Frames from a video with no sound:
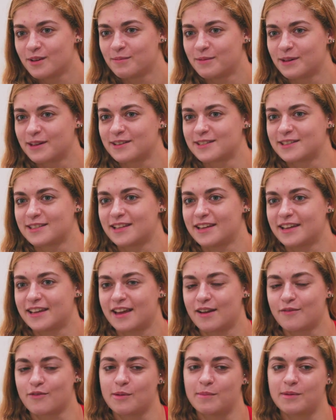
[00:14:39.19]
because
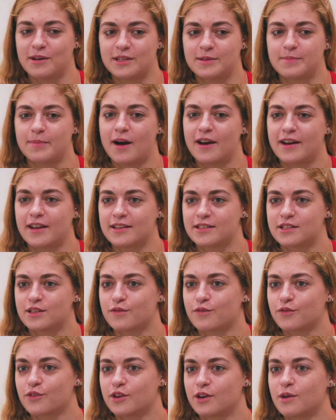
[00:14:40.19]
like everybody's body is
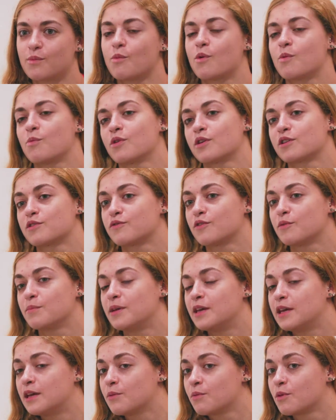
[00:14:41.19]
different, and what worked for
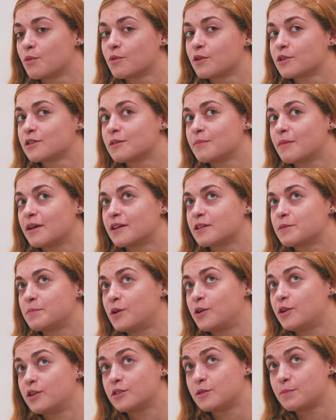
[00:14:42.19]
me and what worked in my
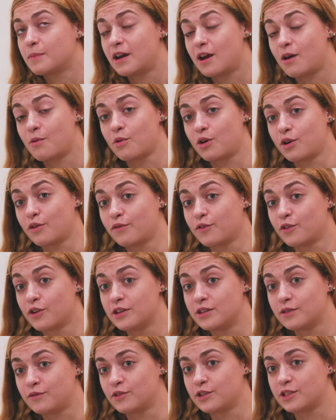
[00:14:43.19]
experience may not work for
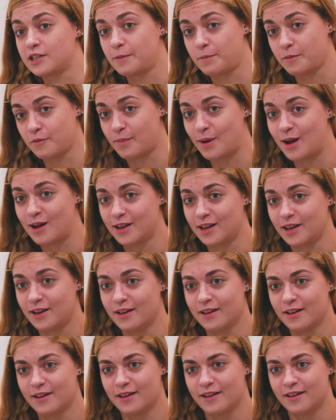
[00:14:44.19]
a different type of
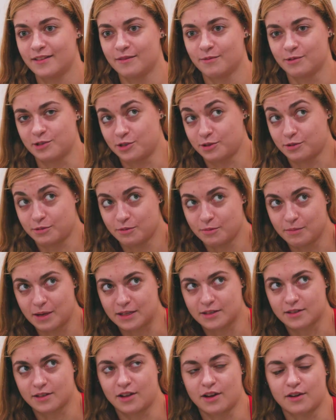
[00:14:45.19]
body, which
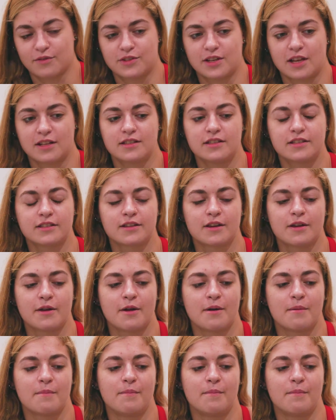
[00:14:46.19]
makes a lot of sense.